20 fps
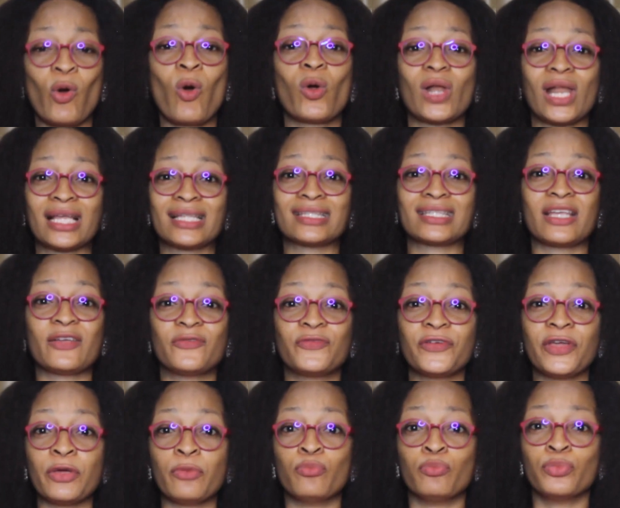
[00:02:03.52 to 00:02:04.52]
call
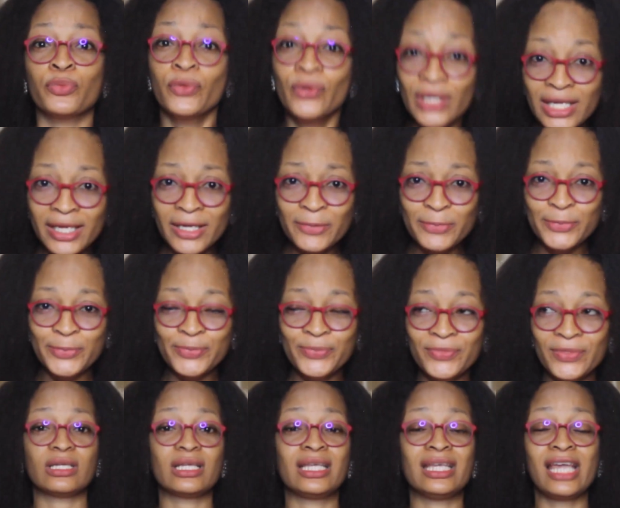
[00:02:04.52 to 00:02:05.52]
herself a bully?
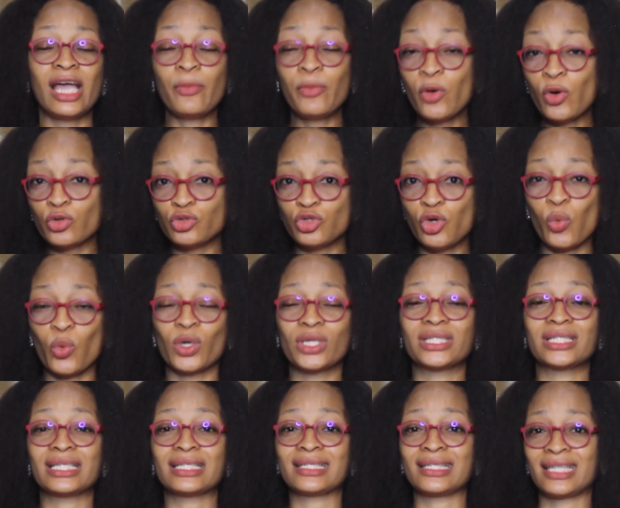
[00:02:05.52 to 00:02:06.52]
Iyabo Ojo
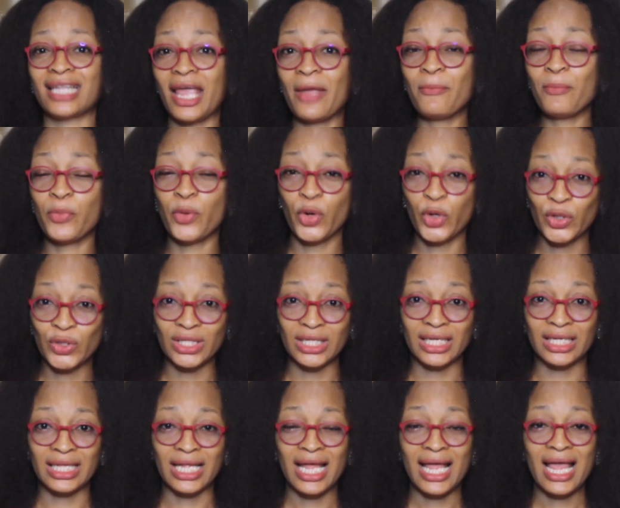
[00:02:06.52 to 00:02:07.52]
was the same
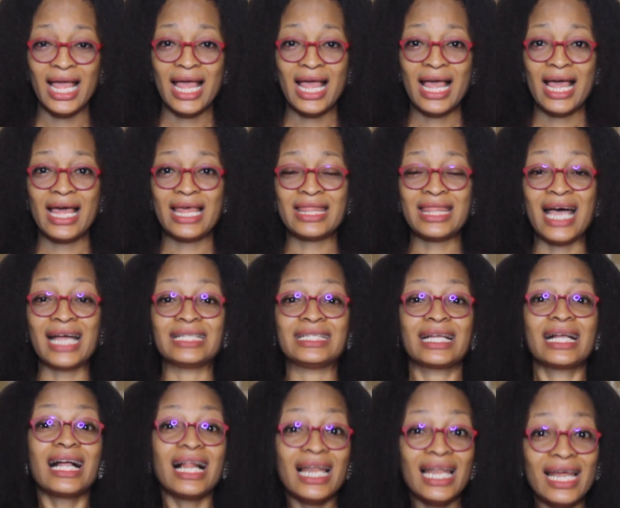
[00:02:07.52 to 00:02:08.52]
person that
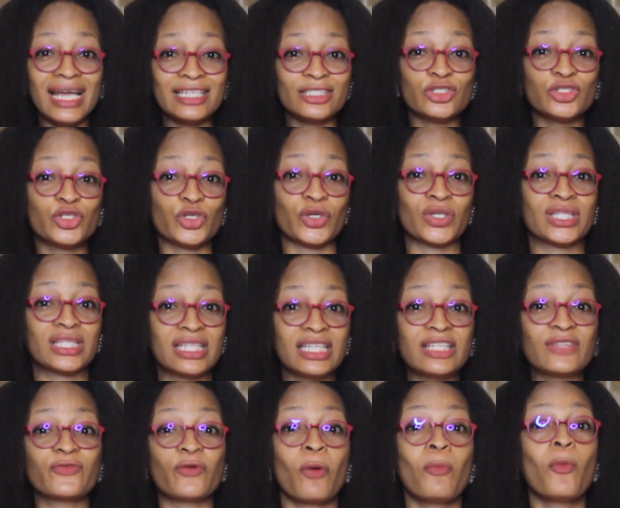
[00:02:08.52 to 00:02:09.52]
declared
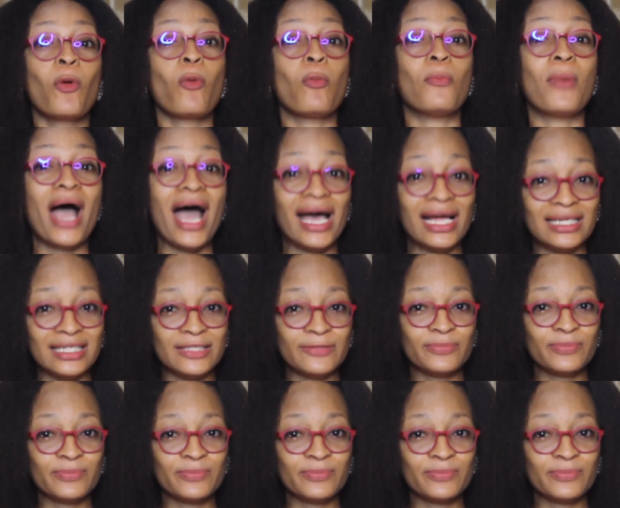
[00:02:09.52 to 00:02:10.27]
justice for Mohbad.